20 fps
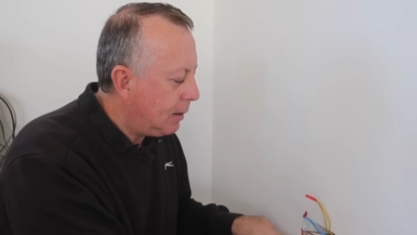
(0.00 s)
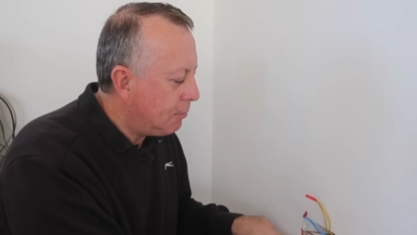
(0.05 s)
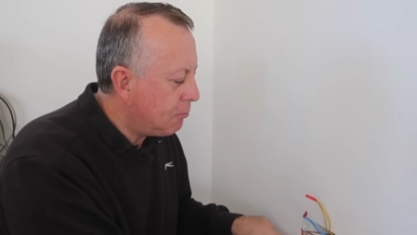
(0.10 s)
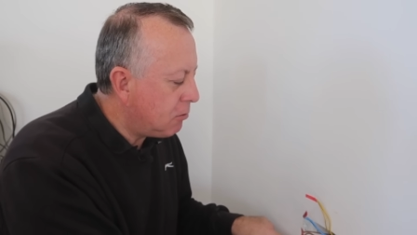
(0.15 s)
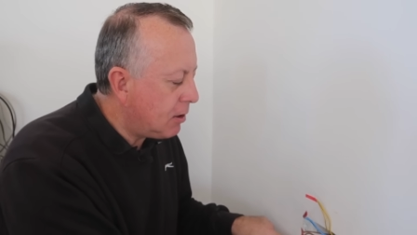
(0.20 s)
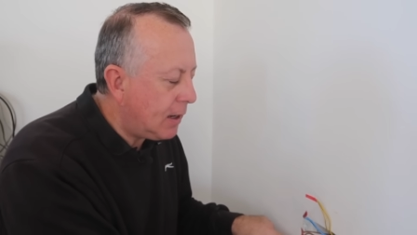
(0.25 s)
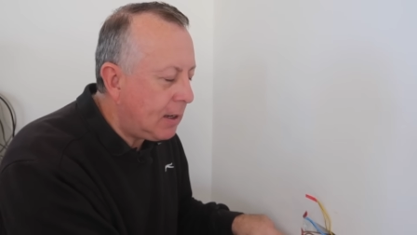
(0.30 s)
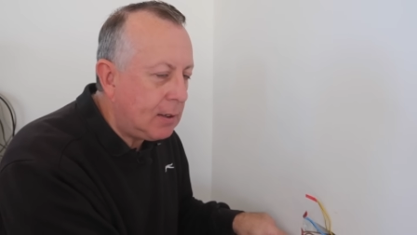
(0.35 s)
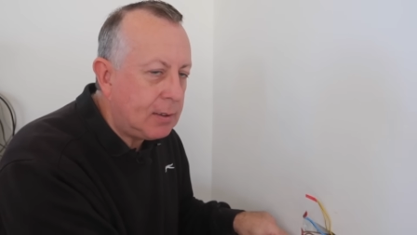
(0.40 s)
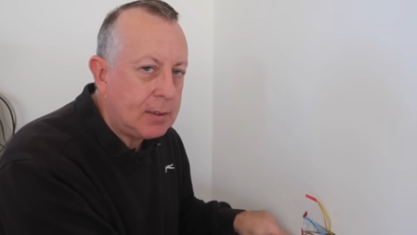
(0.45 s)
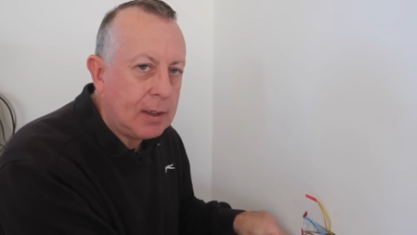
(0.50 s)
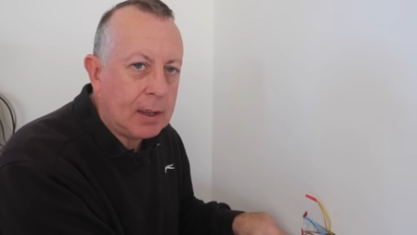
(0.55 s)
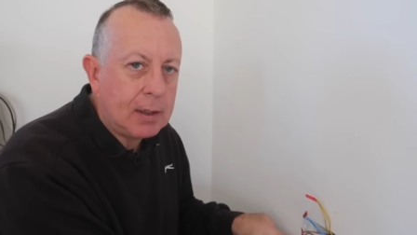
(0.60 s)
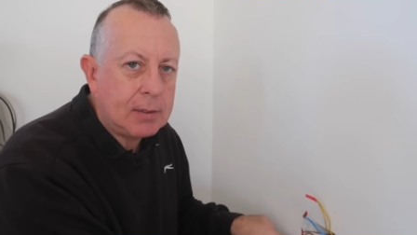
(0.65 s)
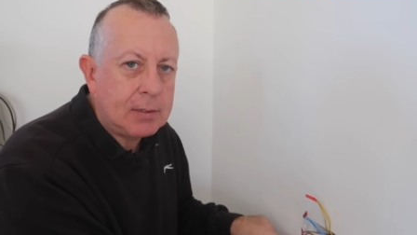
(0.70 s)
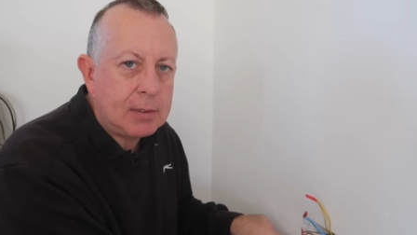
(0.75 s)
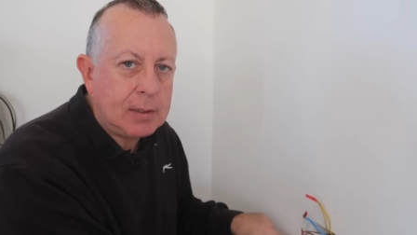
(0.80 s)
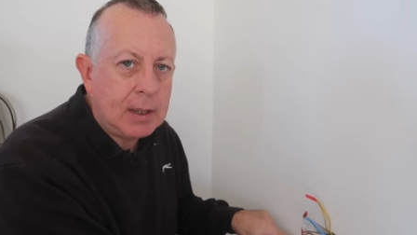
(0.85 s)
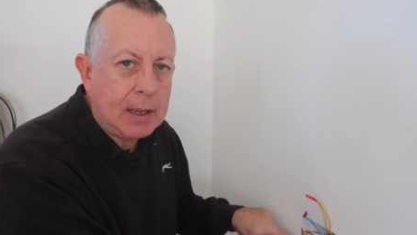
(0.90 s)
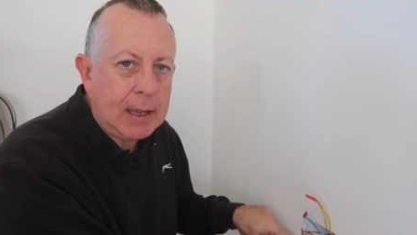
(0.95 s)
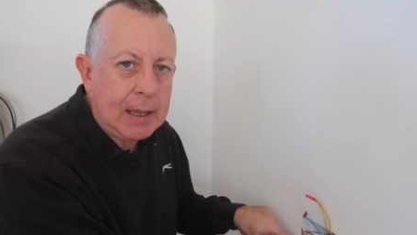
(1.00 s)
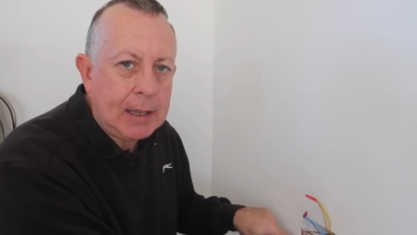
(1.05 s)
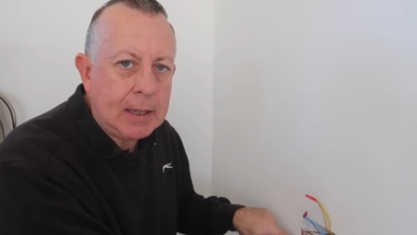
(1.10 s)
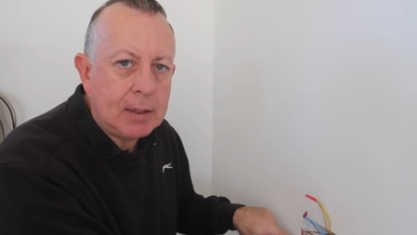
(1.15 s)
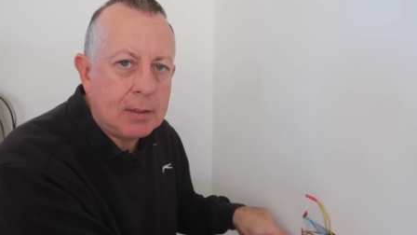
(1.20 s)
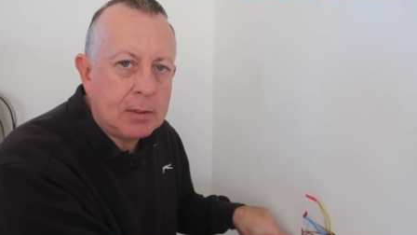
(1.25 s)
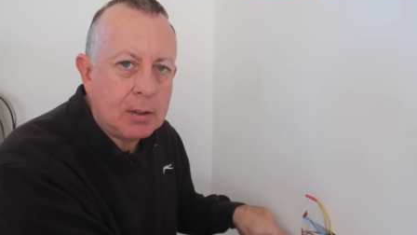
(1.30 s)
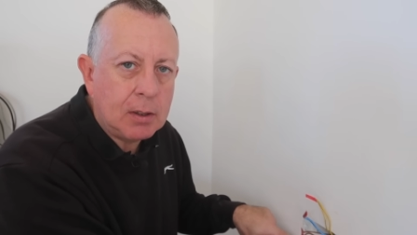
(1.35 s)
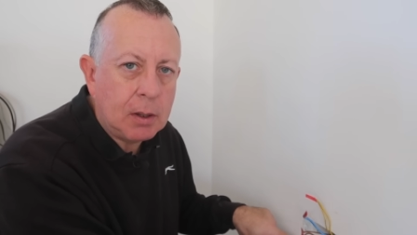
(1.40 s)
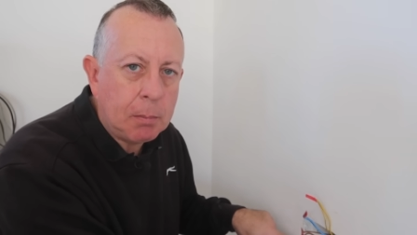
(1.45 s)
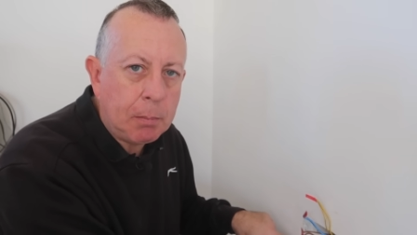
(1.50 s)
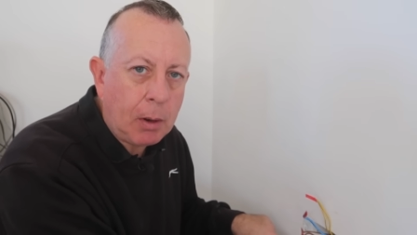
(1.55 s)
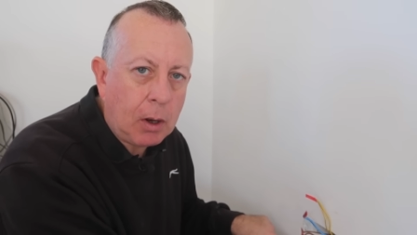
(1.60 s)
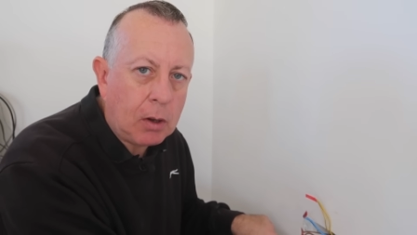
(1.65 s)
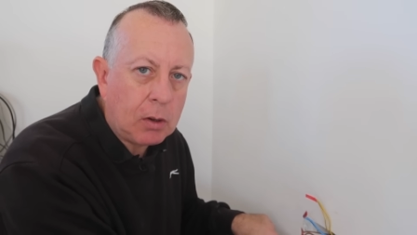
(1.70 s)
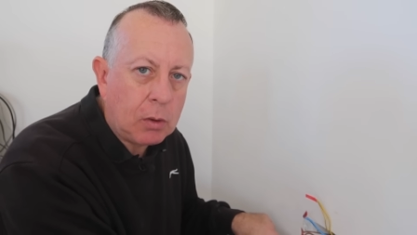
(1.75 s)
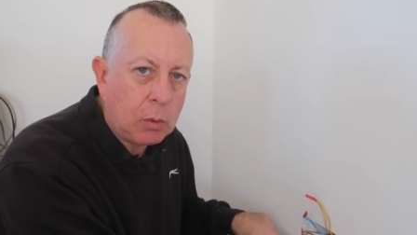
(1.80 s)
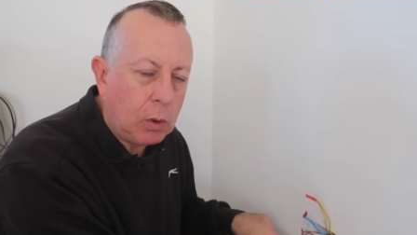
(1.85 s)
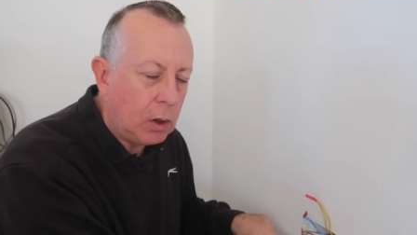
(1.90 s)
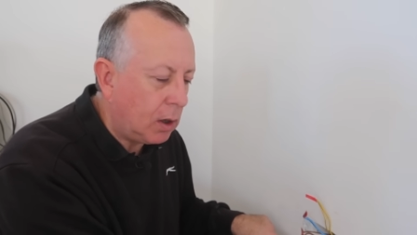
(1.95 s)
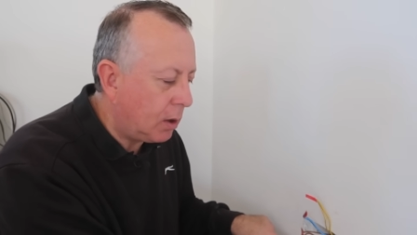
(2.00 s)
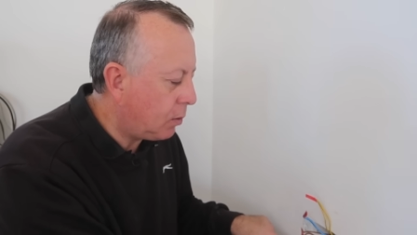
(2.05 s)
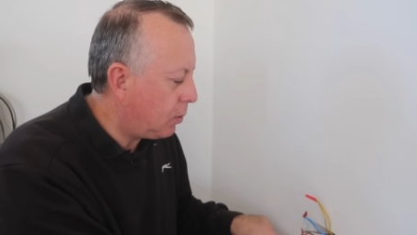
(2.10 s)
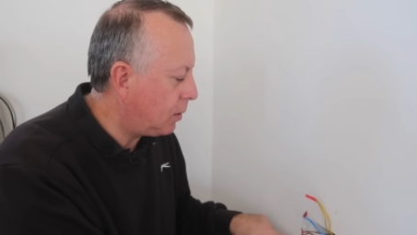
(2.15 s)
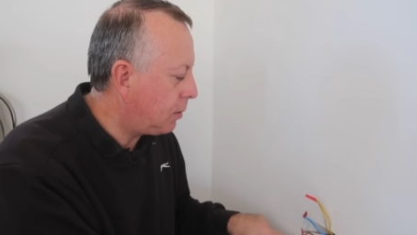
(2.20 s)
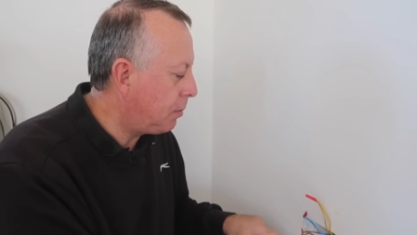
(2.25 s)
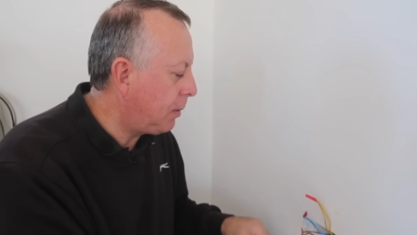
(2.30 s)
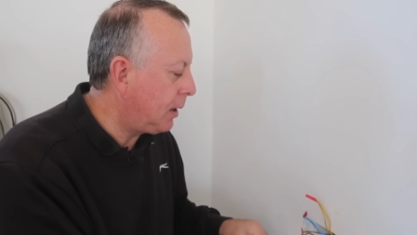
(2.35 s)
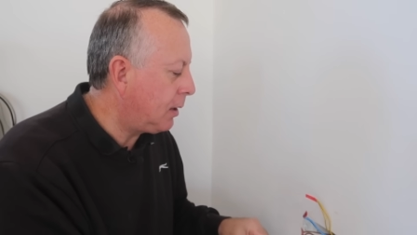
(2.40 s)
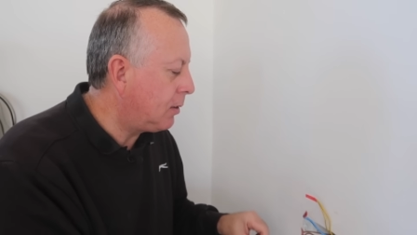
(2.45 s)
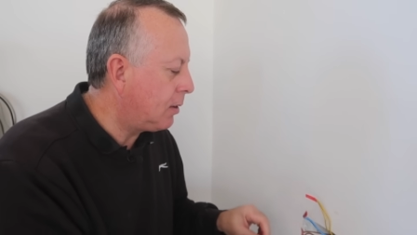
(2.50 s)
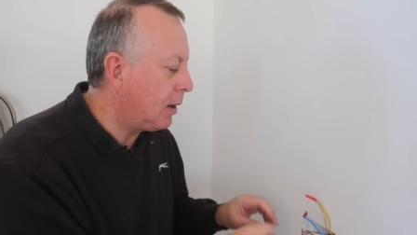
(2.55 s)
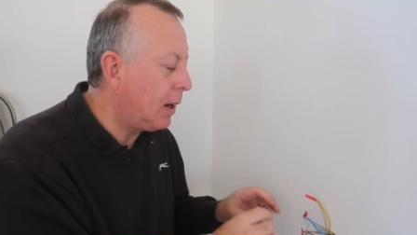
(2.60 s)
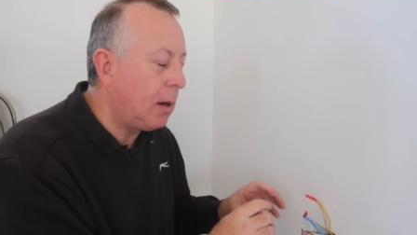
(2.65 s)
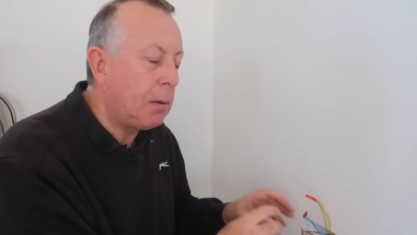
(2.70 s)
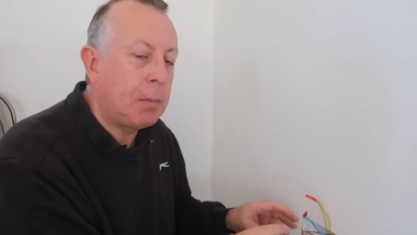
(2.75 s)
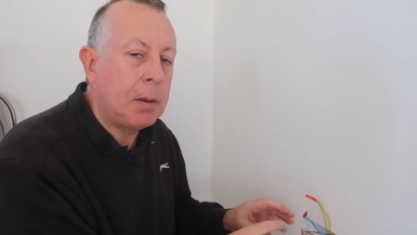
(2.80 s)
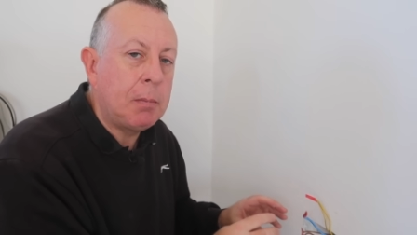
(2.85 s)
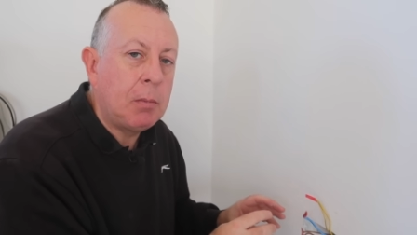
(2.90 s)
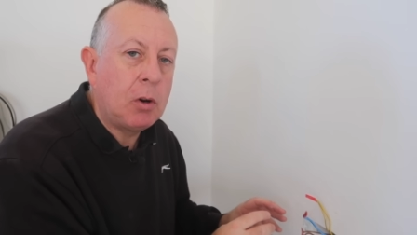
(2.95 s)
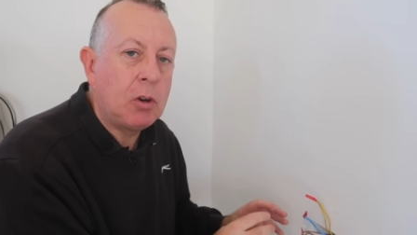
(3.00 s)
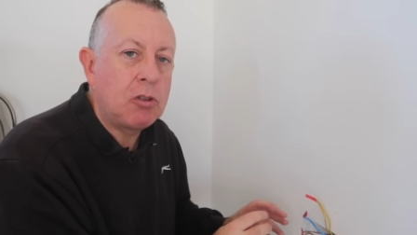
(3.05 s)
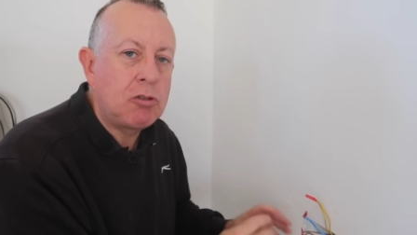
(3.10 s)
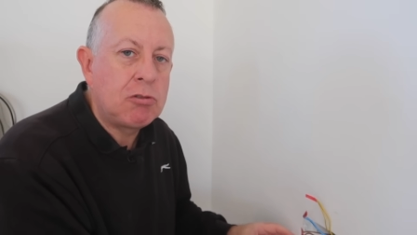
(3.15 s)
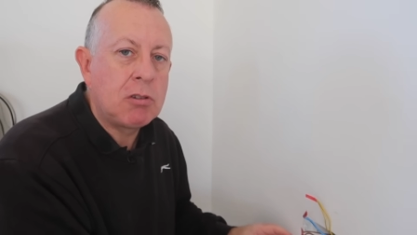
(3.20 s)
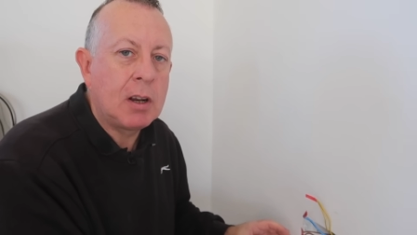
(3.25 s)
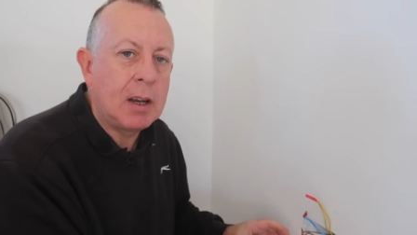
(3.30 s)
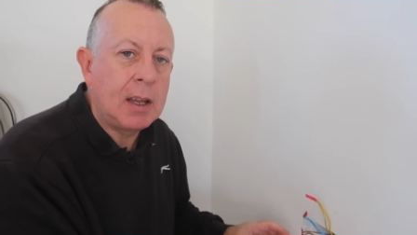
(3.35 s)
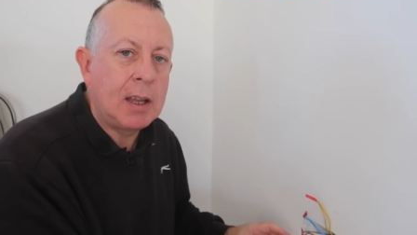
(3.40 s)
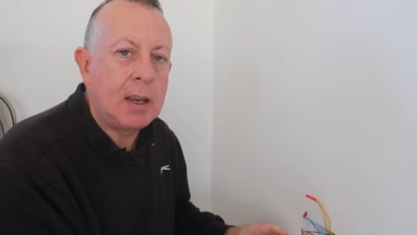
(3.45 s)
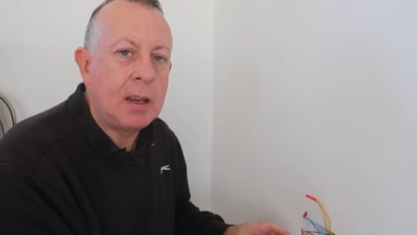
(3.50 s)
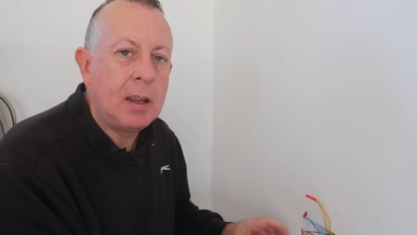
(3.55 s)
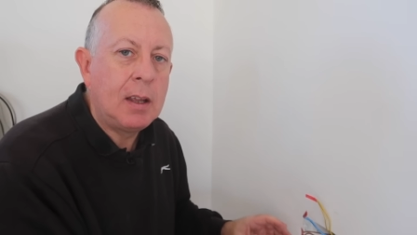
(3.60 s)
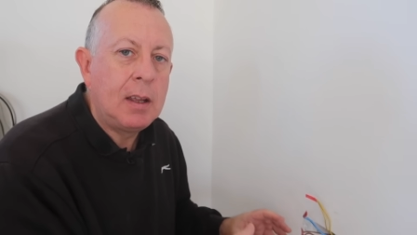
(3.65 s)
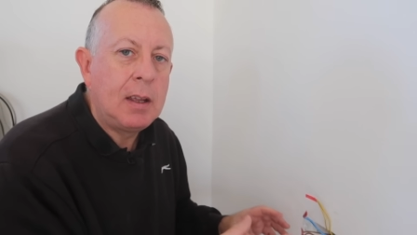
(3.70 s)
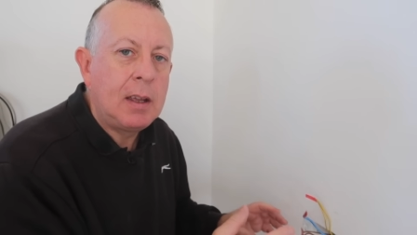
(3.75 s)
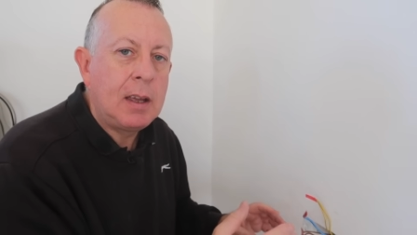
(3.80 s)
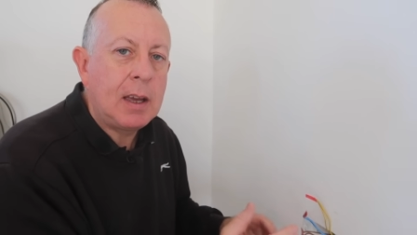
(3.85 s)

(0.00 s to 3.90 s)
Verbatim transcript: recessed into the blockwork, which means a little bit more drilling